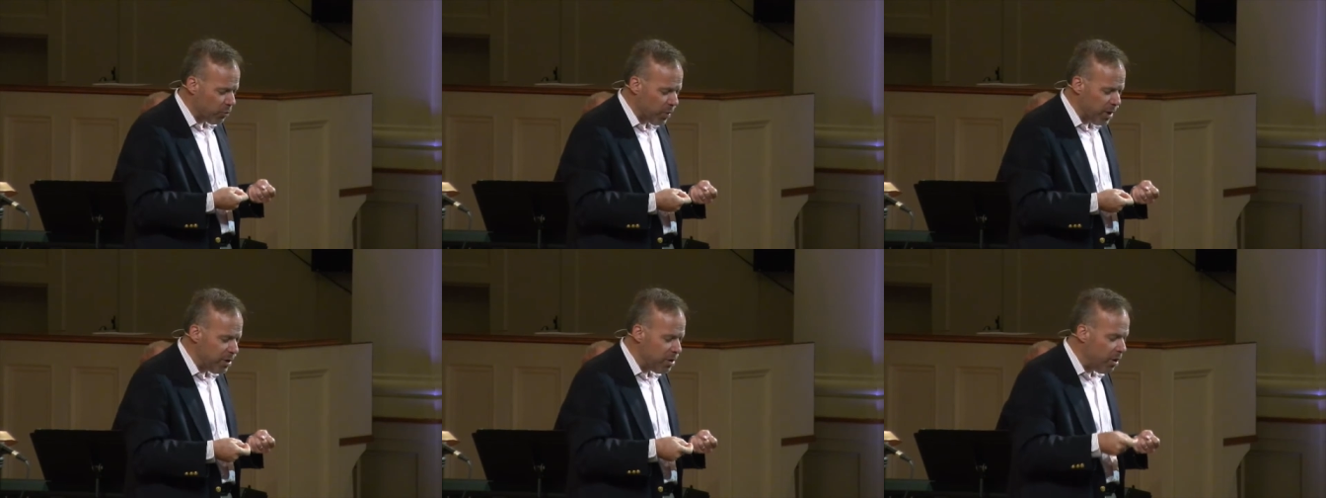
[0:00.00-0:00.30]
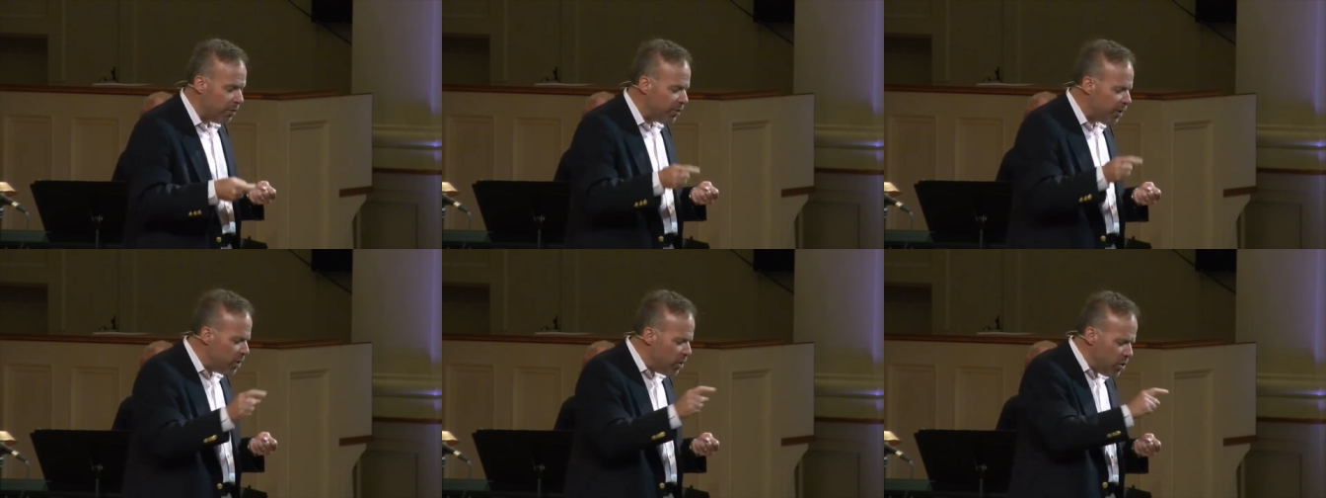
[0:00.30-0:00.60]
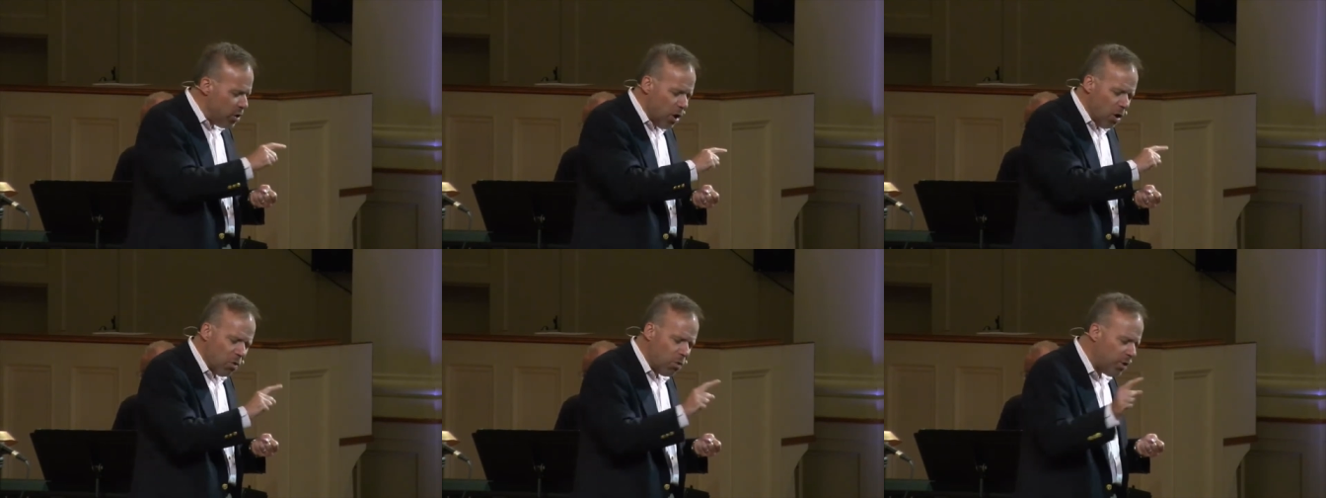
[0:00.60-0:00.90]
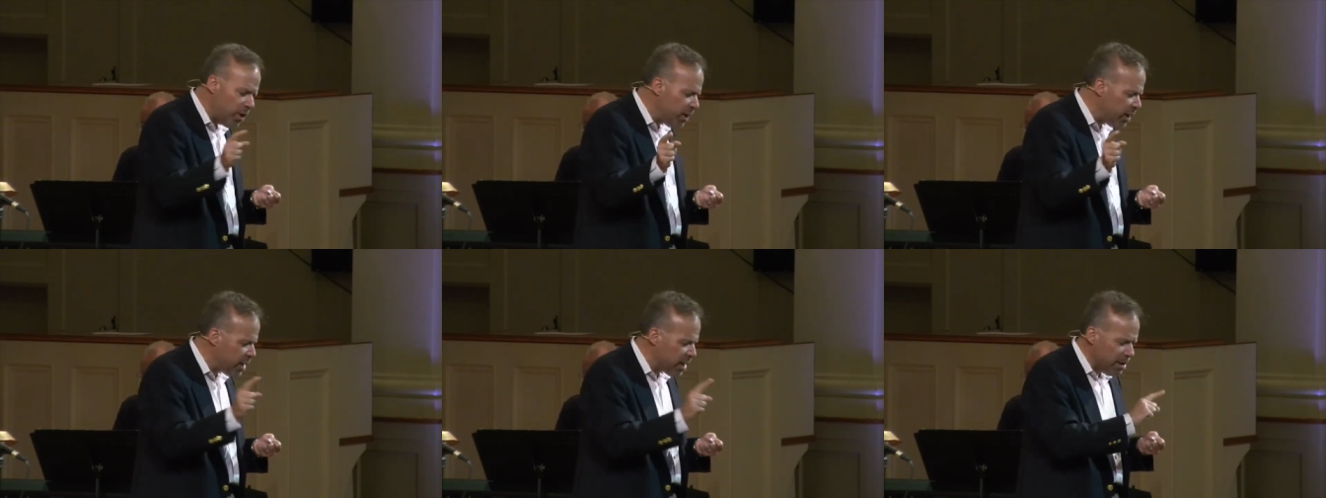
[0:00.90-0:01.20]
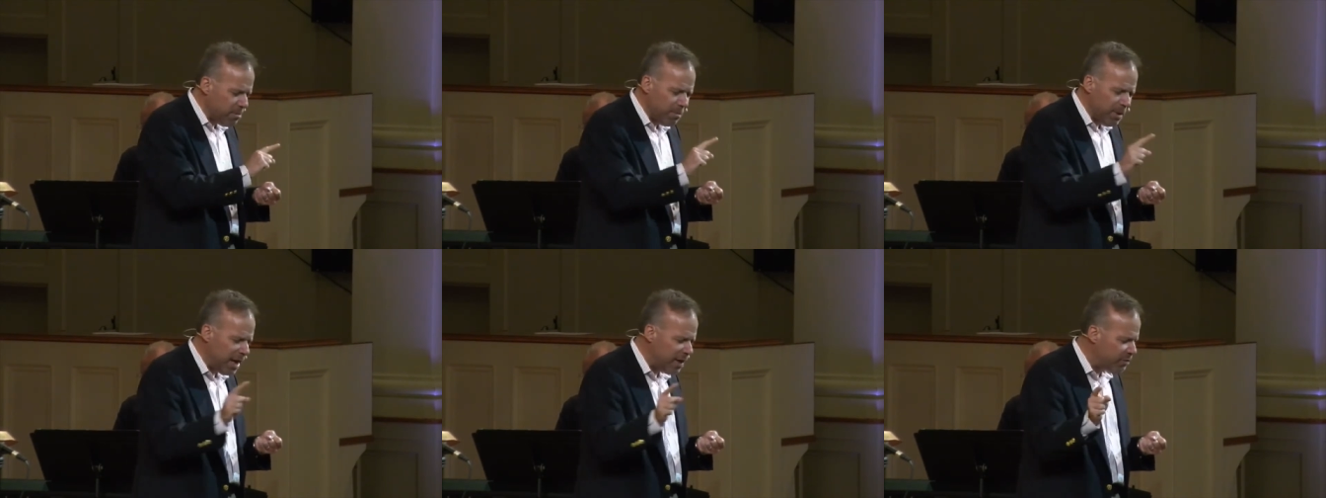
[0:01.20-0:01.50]
we know that no one
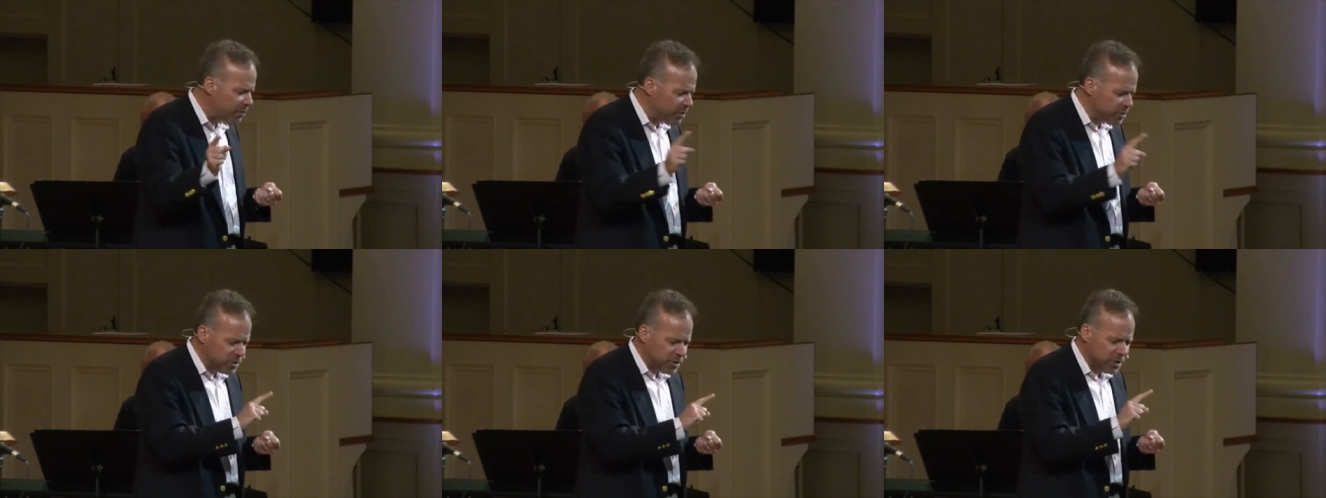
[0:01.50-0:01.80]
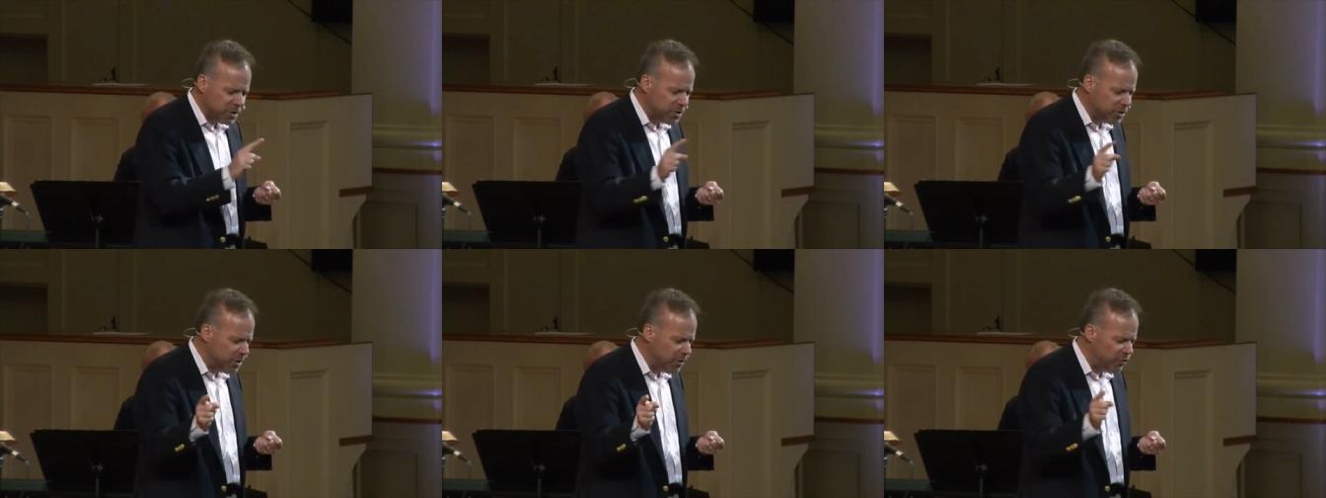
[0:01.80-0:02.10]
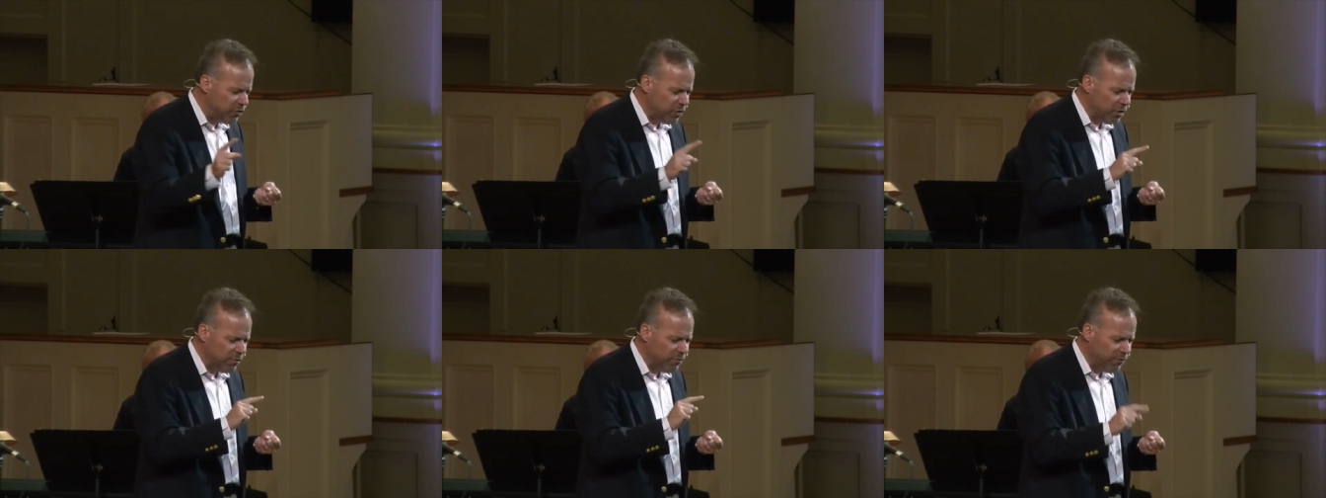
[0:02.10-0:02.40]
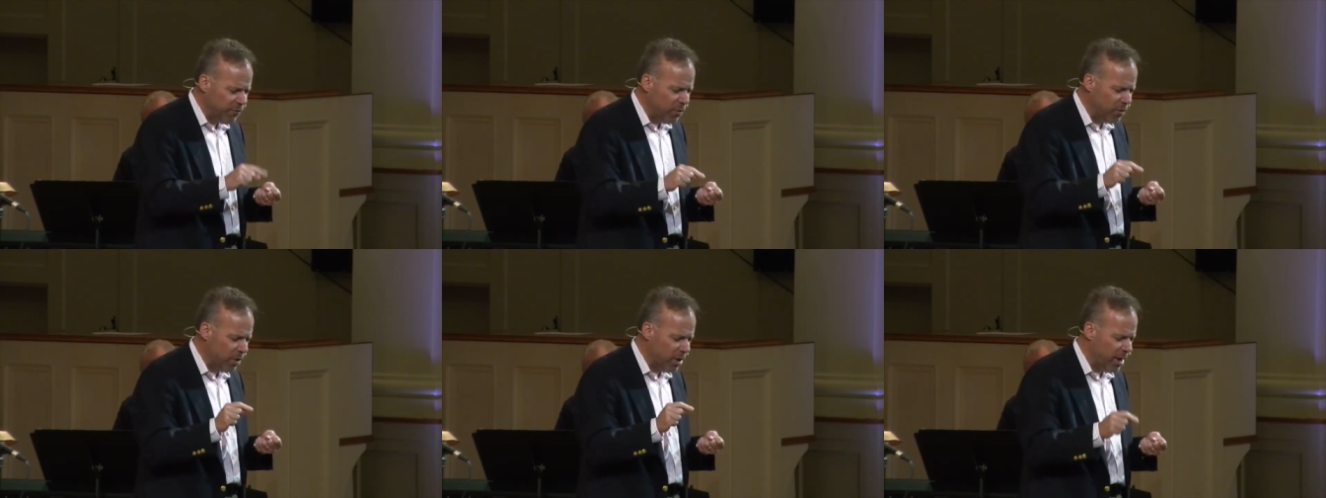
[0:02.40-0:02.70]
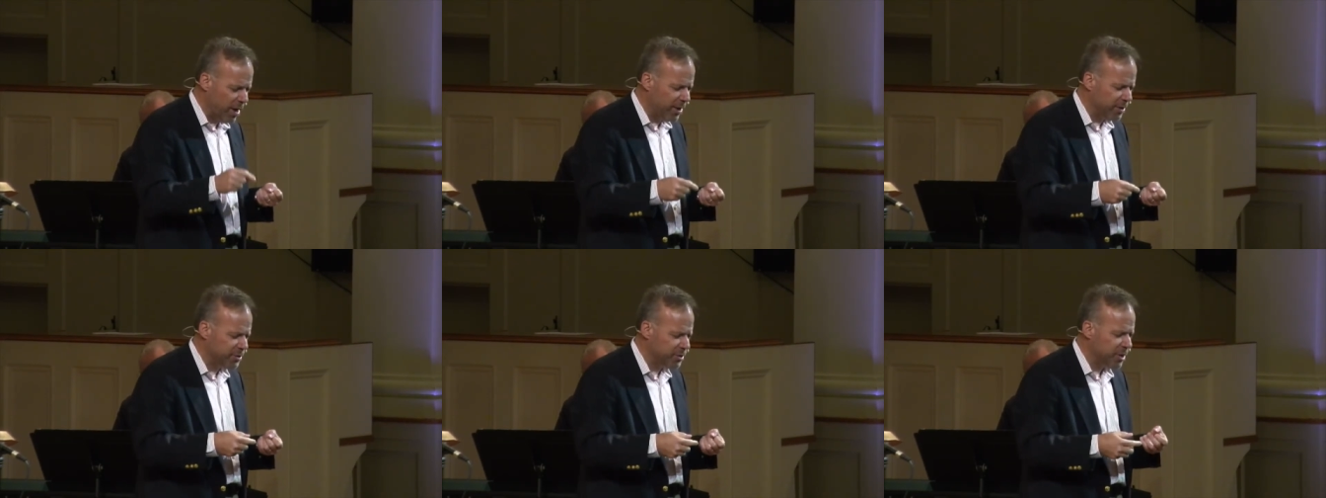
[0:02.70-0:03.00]
can make this decision for
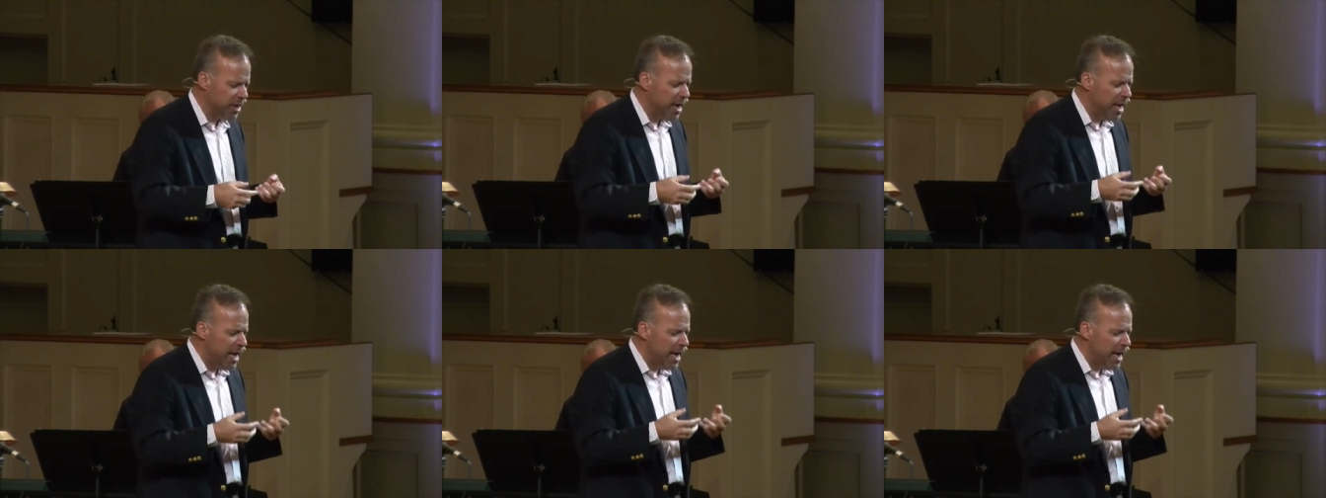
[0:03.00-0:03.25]
us.